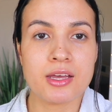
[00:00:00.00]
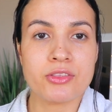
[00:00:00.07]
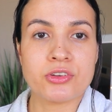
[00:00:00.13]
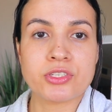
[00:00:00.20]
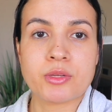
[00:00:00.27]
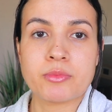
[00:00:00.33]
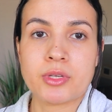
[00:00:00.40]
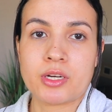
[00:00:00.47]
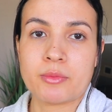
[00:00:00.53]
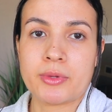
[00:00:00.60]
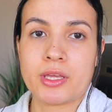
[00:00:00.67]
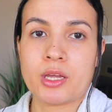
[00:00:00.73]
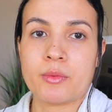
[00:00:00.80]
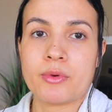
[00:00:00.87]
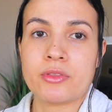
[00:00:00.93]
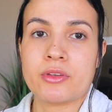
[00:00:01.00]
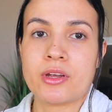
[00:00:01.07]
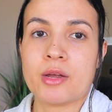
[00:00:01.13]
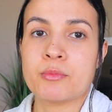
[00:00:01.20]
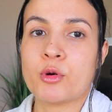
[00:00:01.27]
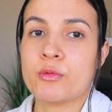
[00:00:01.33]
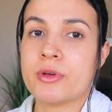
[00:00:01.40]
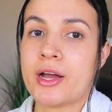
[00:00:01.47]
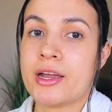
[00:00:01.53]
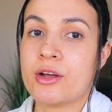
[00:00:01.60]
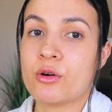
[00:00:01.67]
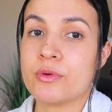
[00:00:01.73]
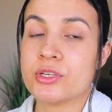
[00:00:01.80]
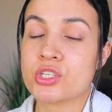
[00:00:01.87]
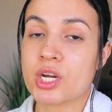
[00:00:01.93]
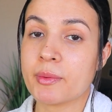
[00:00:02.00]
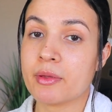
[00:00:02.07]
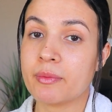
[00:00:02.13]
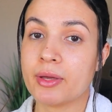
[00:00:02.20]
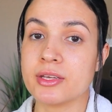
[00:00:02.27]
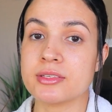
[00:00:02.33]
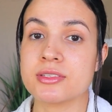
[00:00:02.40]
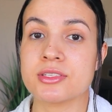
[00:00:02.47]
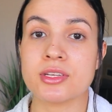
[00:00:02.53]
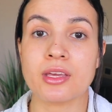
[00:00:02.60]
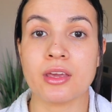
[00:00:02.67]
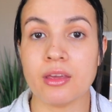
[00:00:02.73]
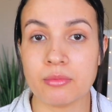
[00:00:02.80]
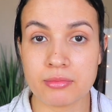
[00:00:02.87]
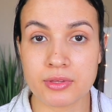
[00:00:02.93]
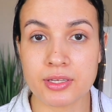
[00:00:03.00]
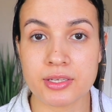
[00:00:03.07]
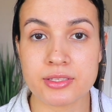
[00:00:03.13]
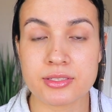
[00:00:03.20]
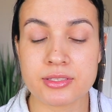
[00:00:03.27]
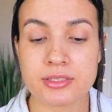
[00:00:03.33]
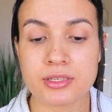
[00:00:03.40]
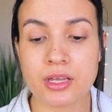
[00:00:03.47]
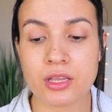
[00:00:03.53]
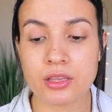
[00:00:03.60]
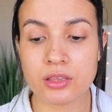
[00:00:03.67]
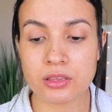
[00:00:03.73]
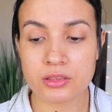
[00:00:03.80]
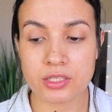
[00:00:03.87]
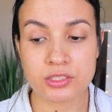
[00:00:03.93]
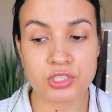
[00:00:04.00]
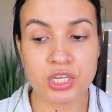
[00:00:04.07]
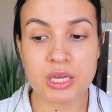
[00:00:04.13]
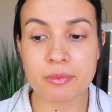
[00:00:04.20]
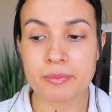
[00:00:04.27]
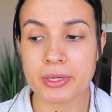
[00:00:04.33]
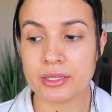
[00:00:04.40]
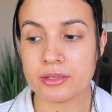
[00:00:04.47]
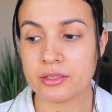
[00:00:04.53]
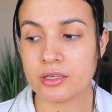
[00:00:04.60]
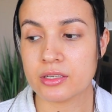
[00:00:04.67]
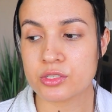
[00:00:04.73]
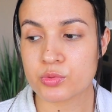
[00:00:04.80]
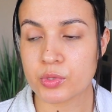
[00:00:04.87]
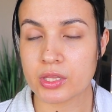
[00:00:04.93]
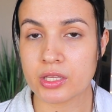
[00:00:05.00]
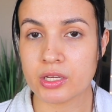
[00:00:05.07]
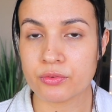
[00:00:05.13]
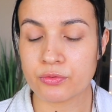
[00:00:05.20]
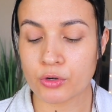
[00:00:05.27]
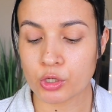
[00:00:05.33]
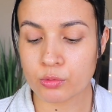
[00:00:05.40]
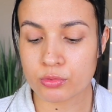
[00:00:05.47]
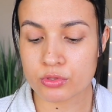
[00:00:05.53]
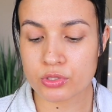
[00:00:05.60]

There's something on my camera. I'm I always try my best to keep this, to keep my looks really affordable.